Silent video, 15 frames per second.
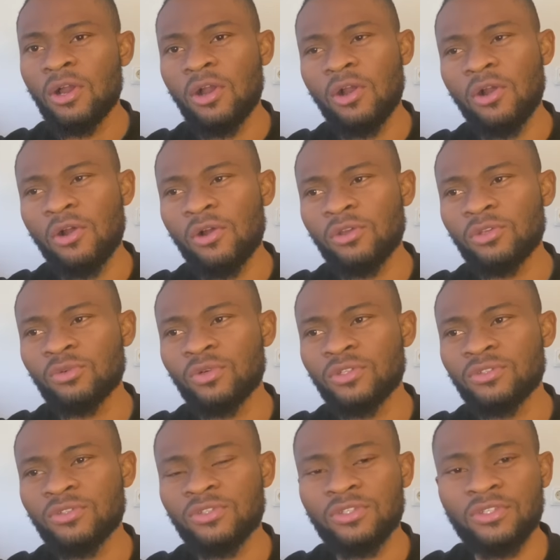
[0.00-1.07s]
or you want
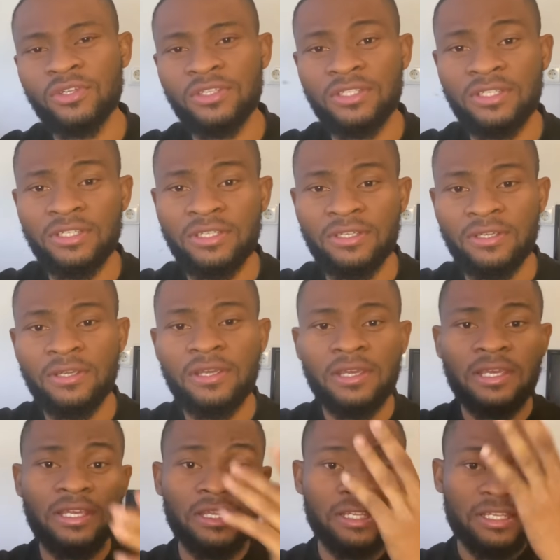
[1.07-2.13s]
to study
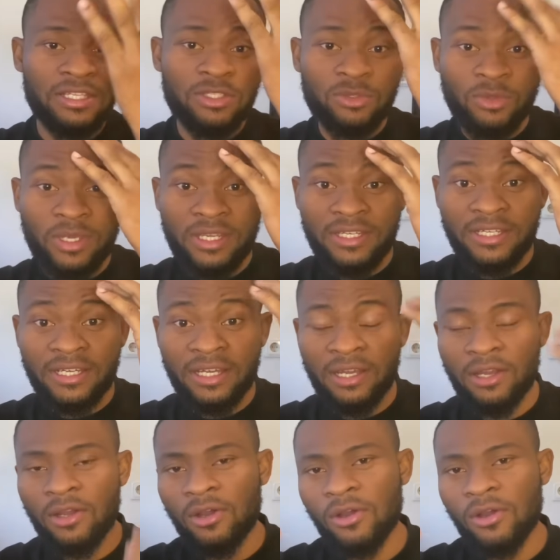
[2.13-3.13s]
in Lithuania,